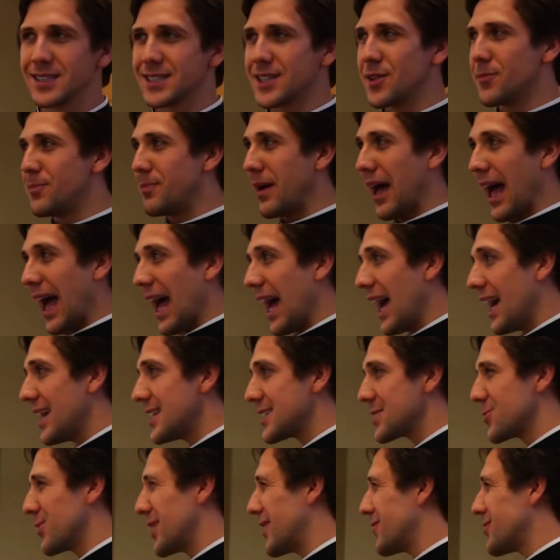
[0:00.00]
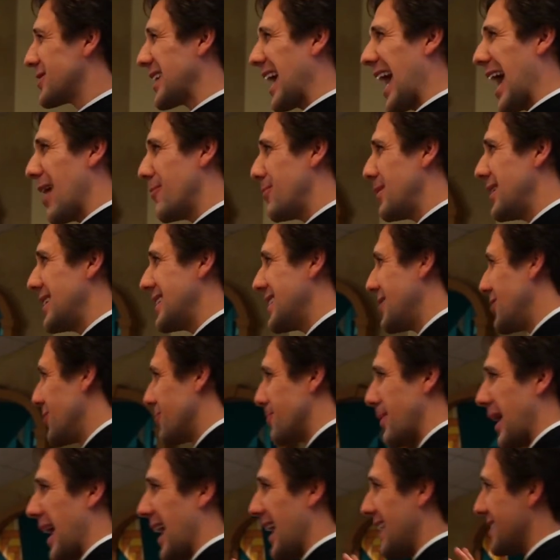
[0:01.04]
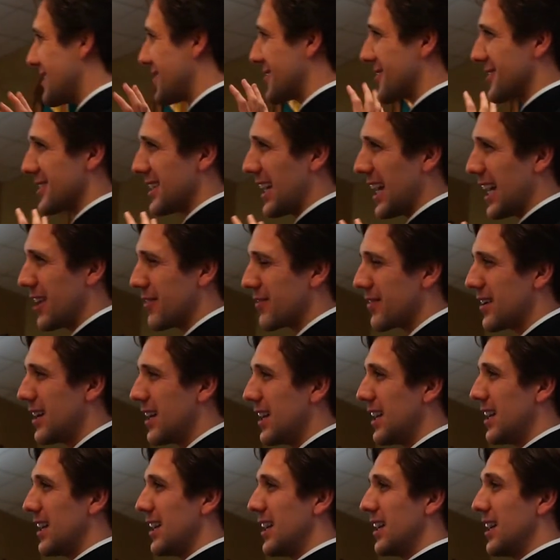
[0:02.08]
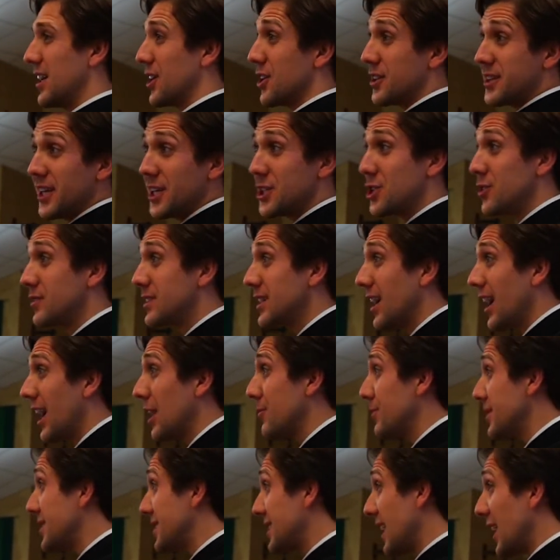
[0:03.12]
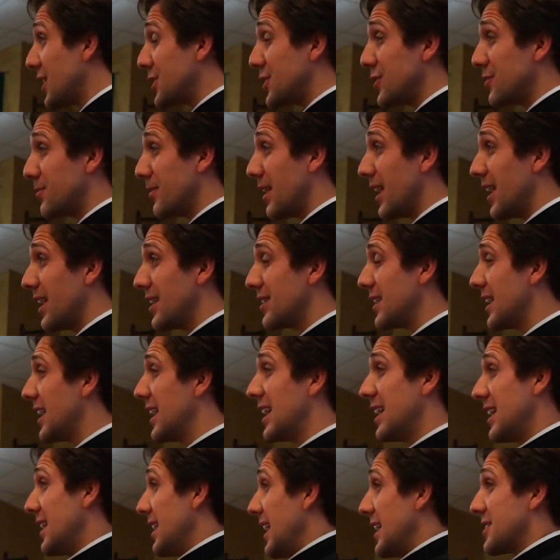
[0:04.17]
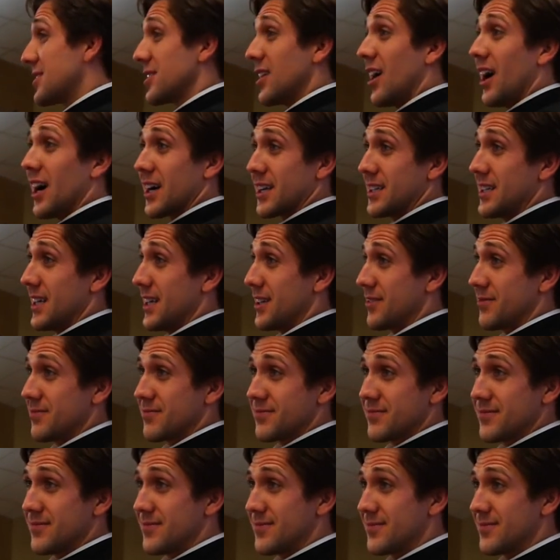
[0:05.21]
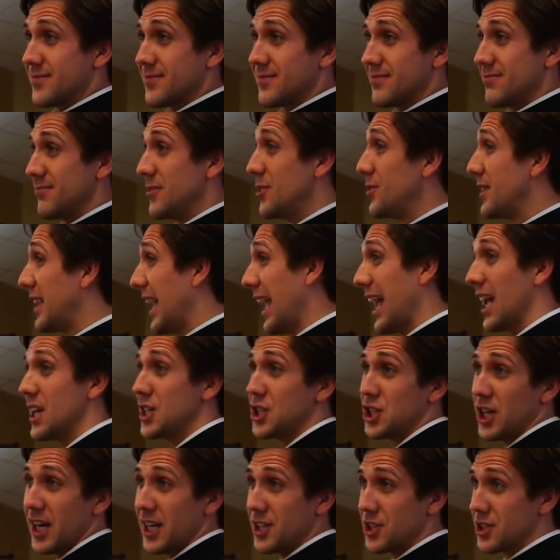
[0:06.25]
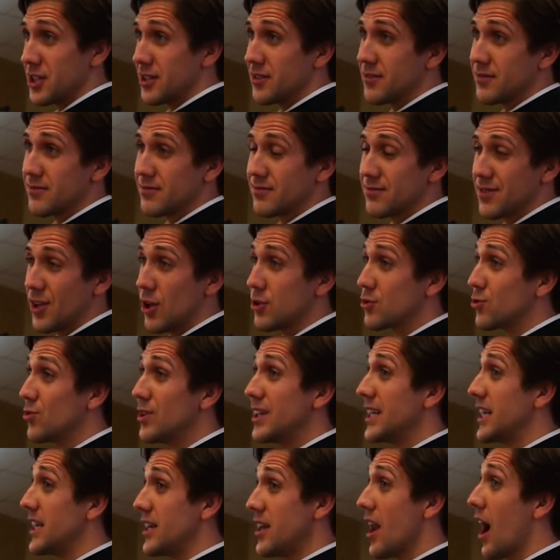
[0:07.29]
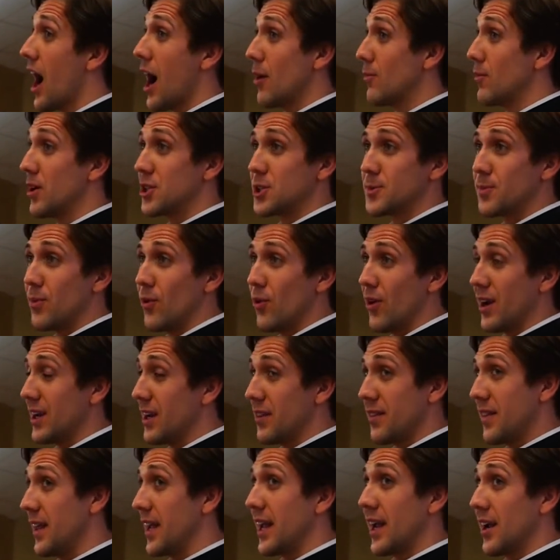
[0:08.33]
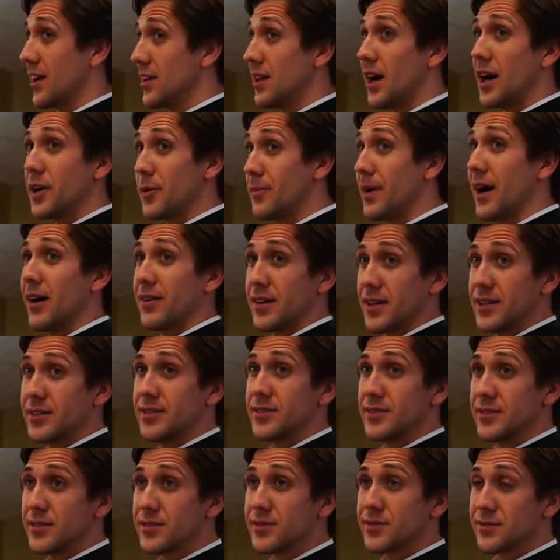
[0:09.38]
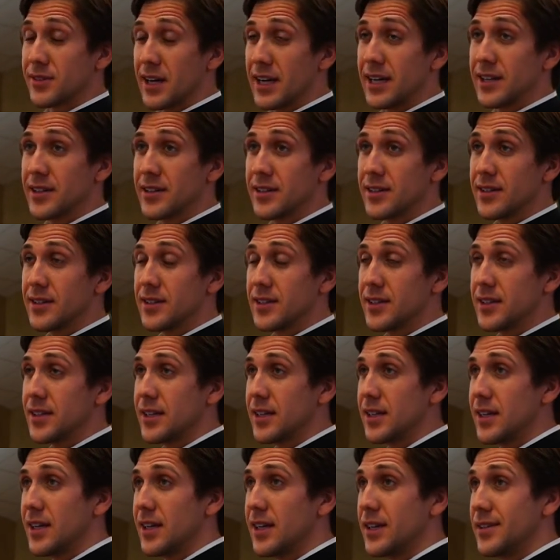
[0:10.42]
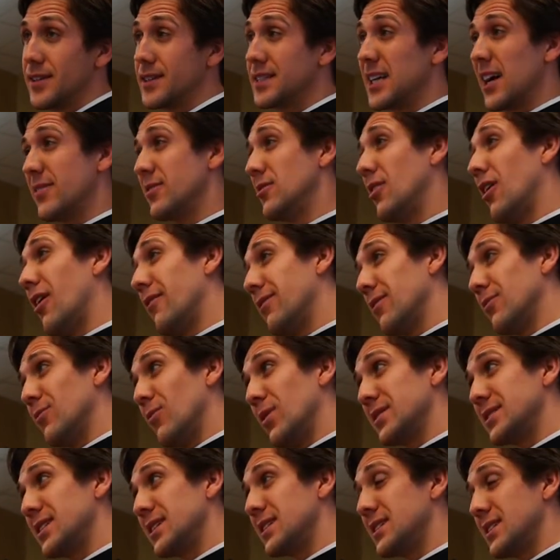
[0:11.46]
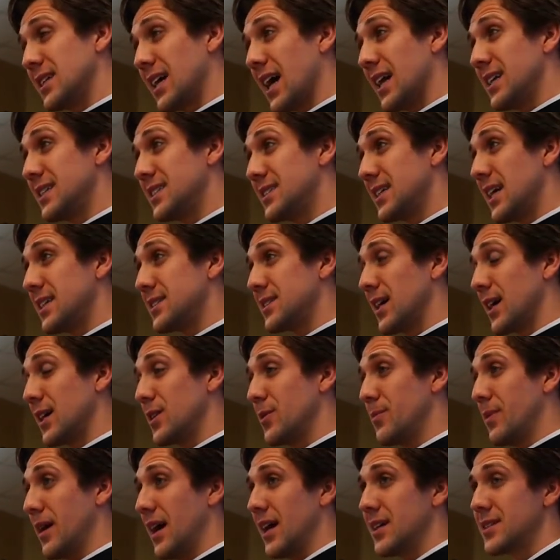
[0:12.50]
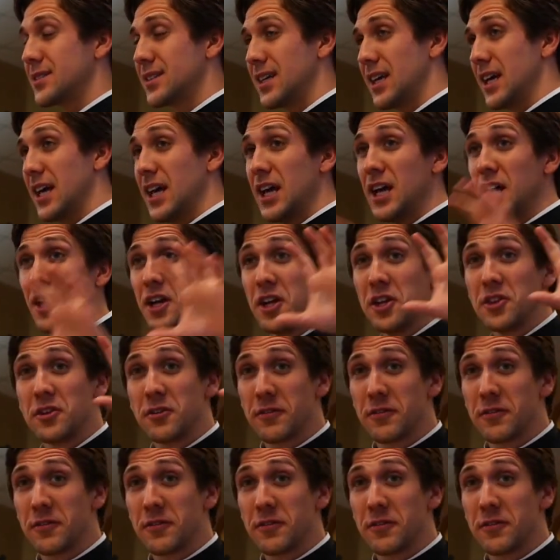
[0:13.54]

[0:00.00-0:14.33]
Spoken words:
the past, whatever's happened in your past, in your life, good things you've done, mistakes you've made, it's locked in. You can't change it. There's really not much point in thinking a lot about it, right? The devil often wants us to kind of stay stuck in the past. The